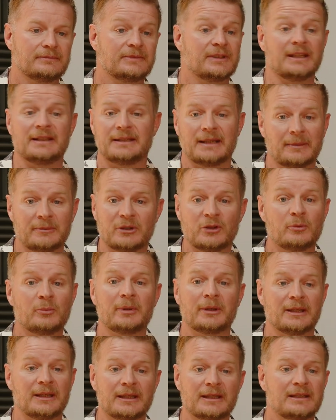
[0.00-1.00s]

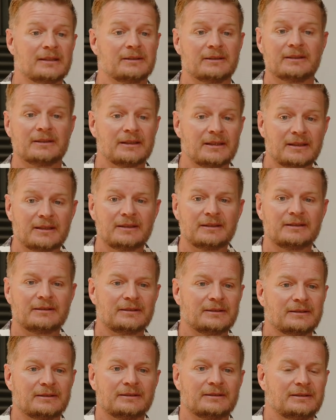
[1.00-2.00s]
DWP and,
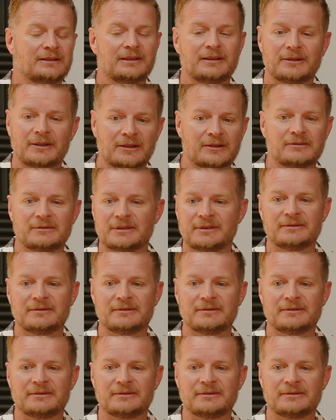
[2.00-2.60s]
you know,